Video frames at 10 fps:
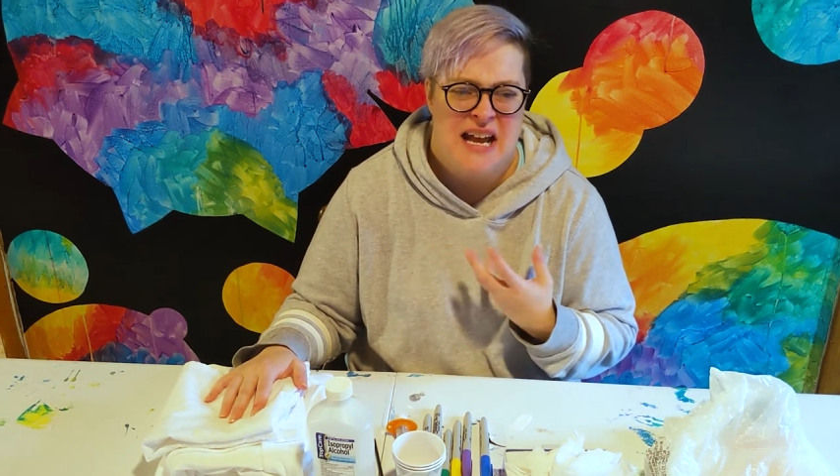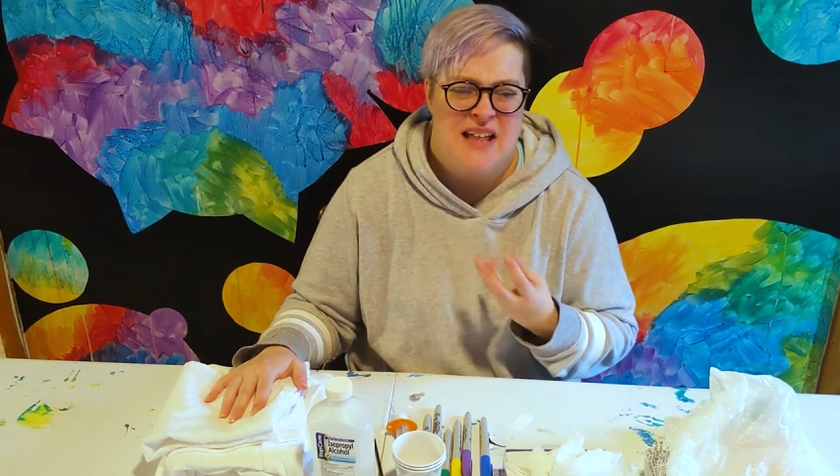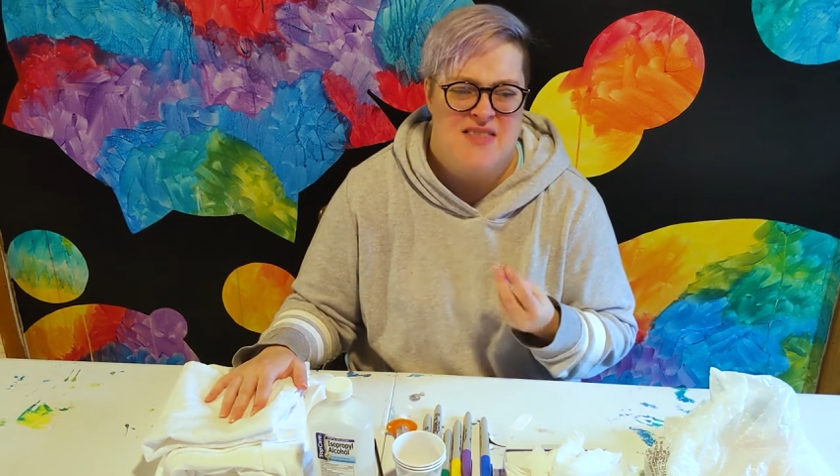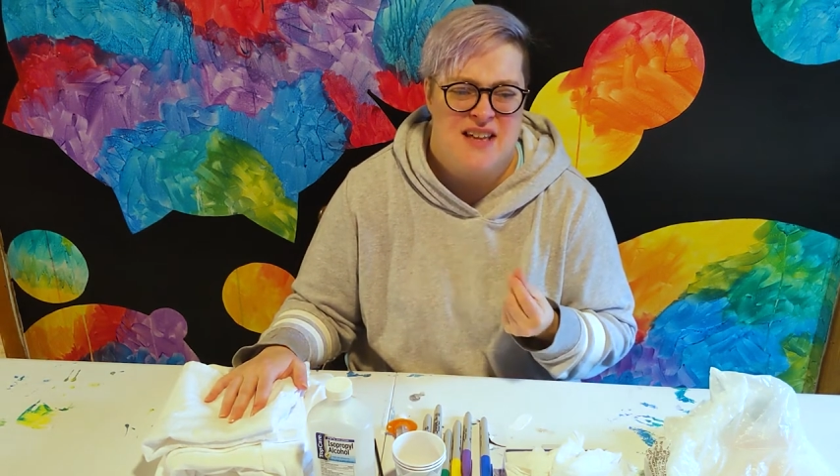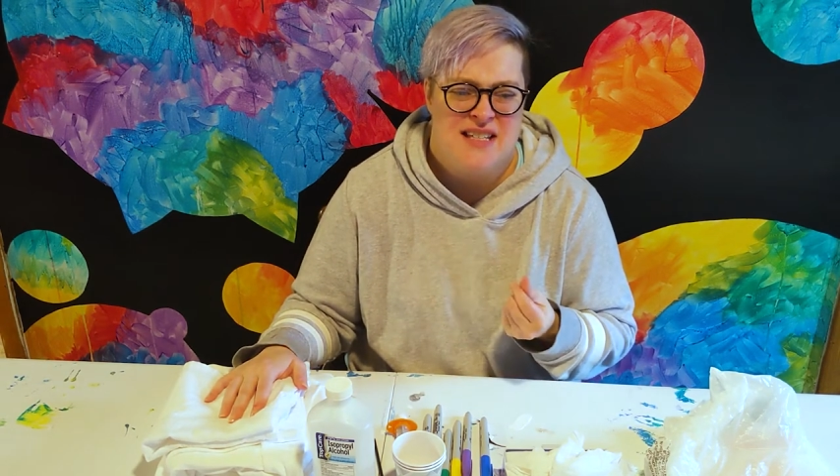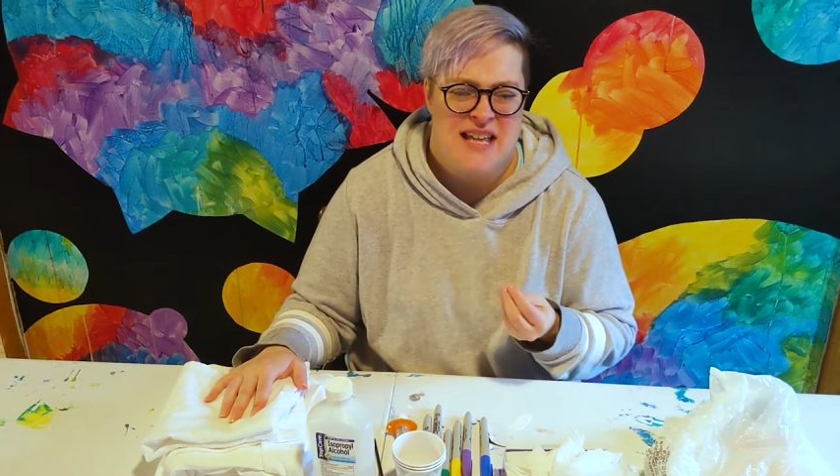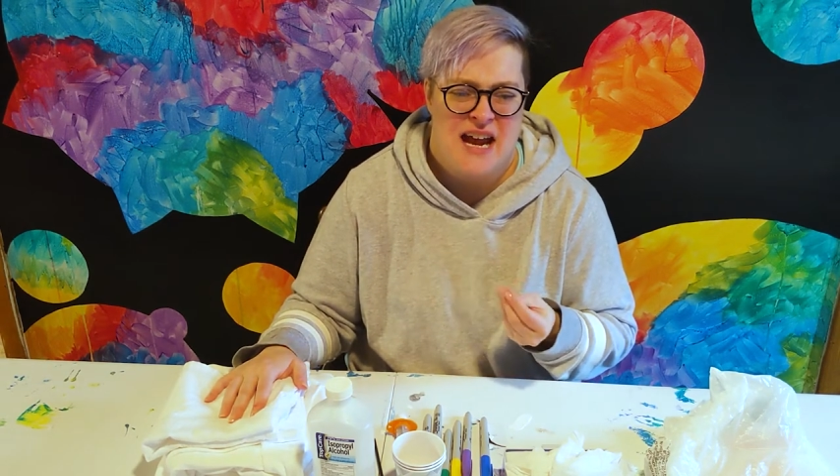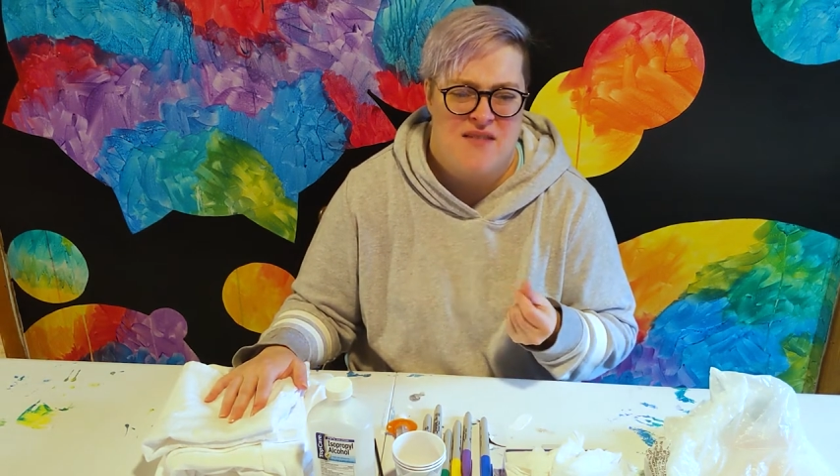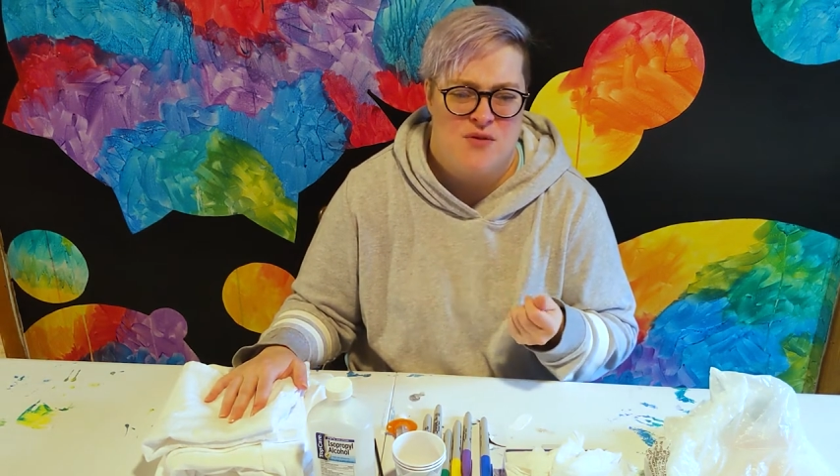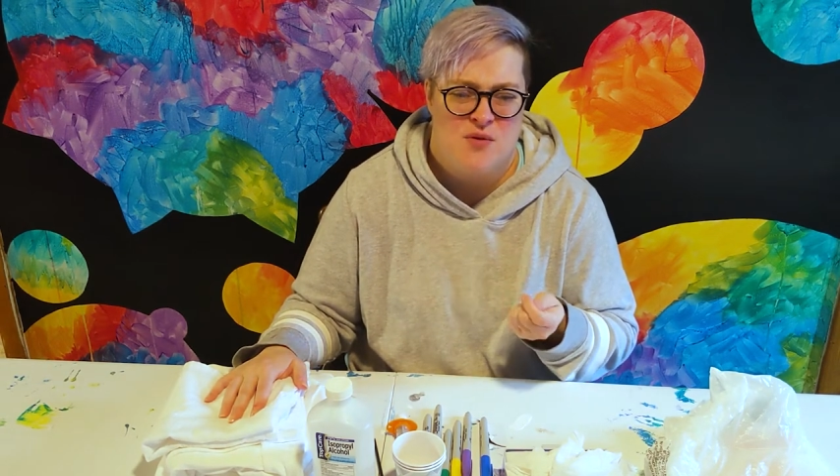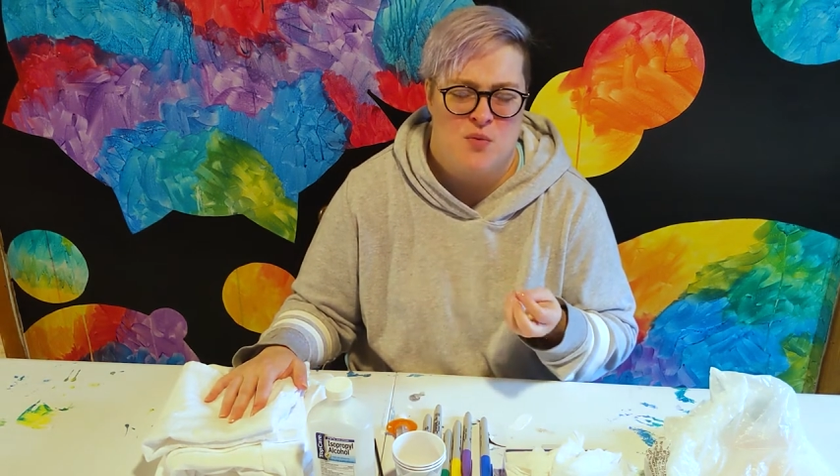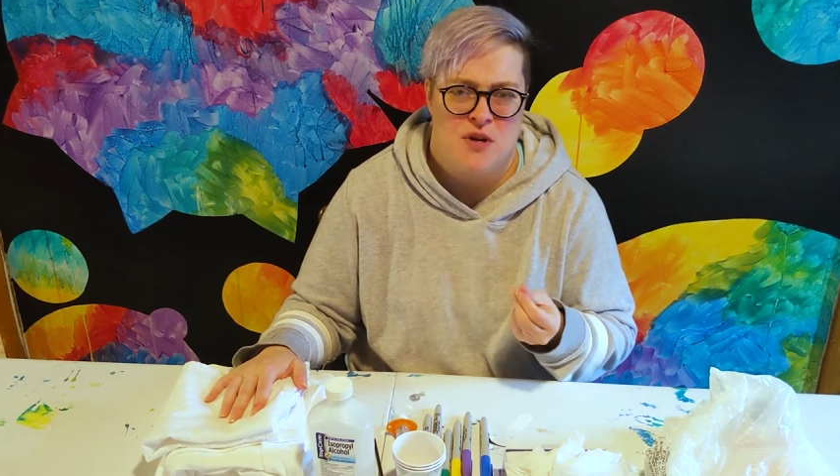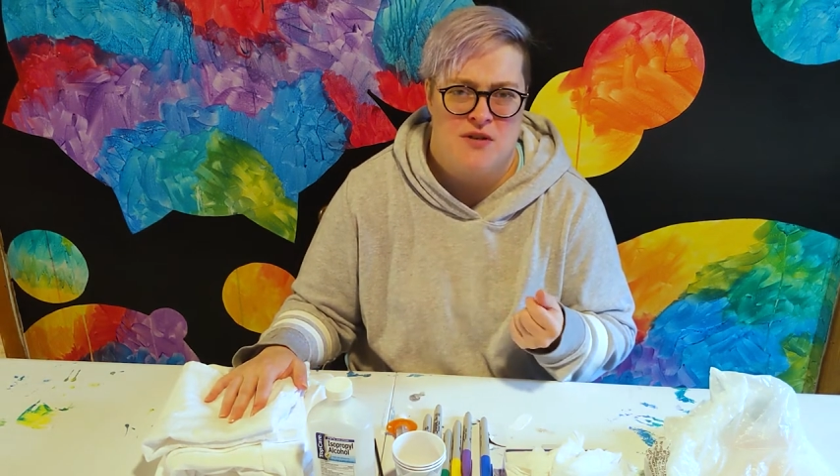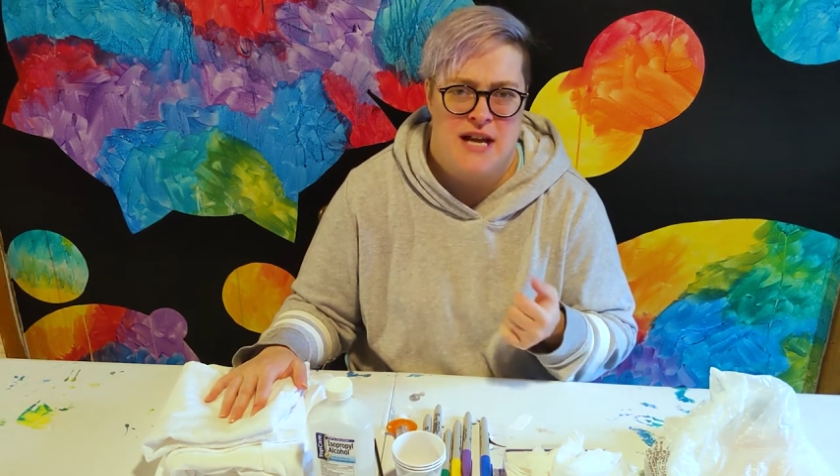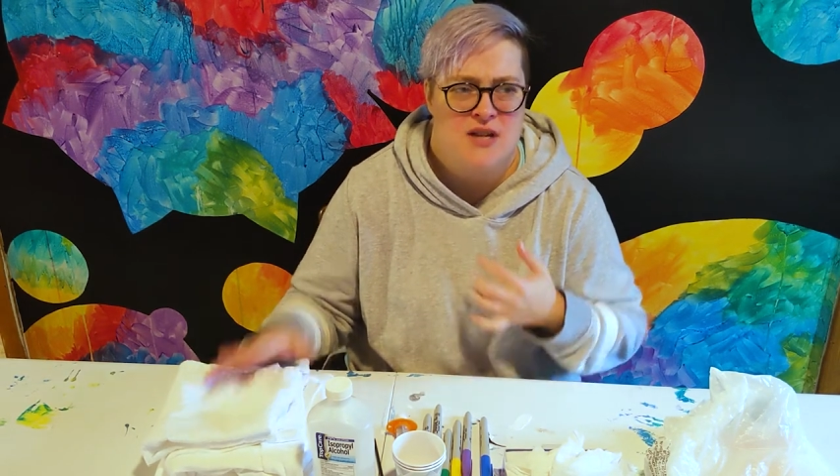and things that have those
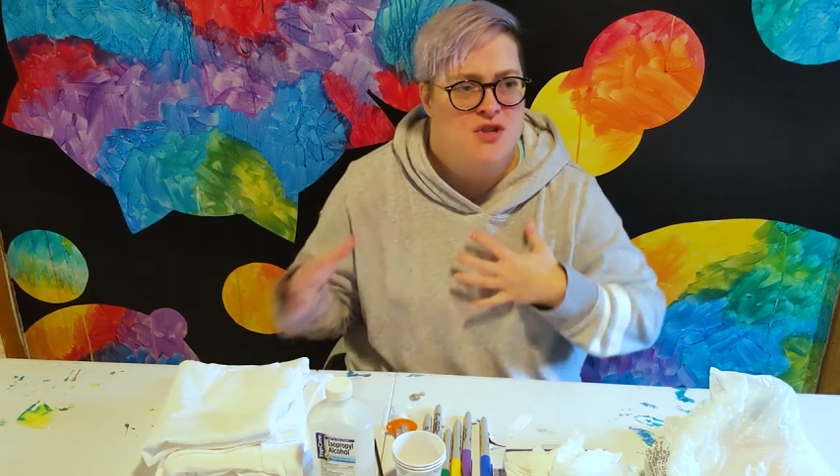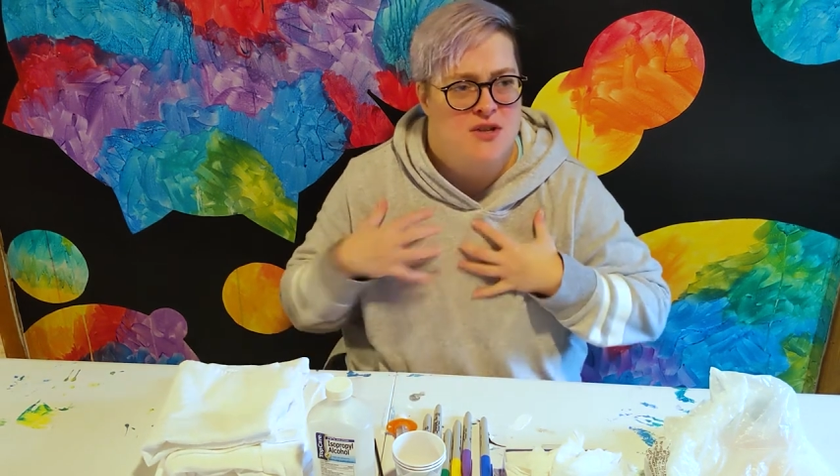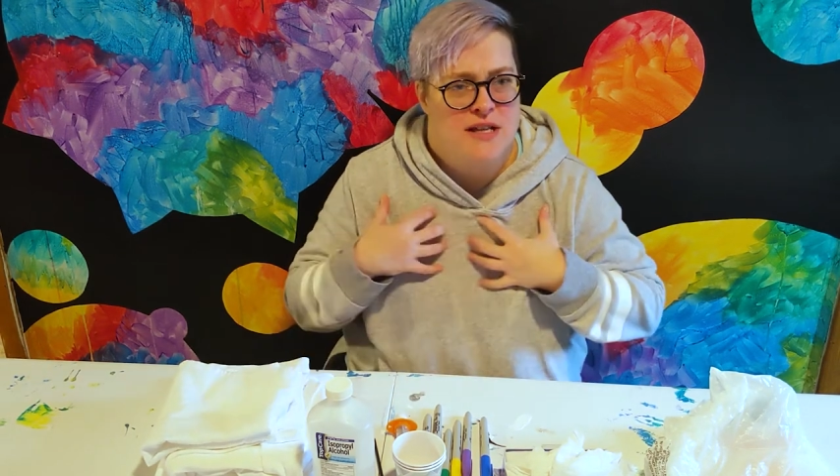weird texture,